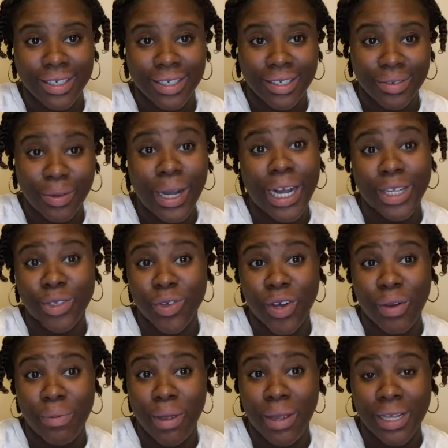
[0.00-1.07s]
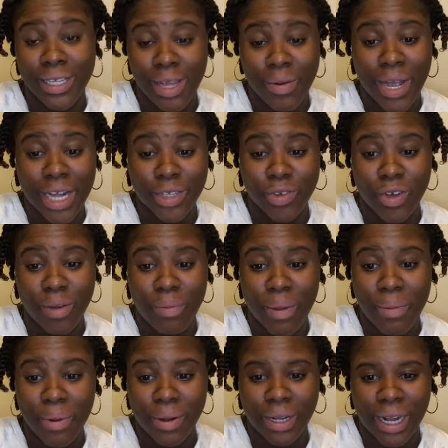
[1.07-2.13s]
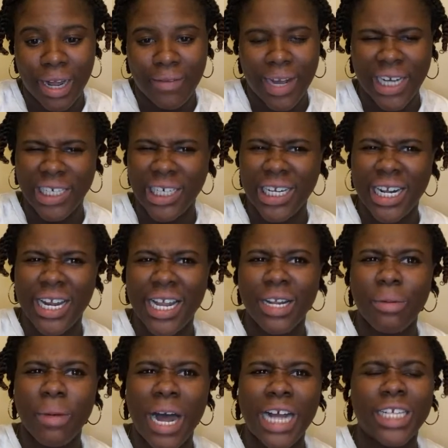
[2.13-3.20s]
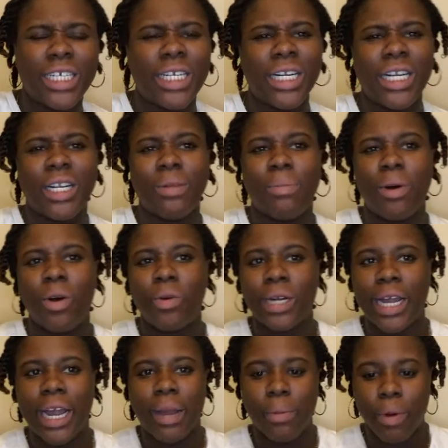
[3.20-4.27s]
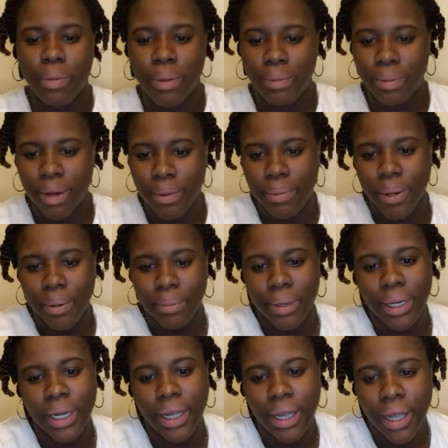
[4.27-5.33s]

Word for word: We got 12 people. It said we got 12 people on live. I should have did the I should have did the poll when I had more people up here, but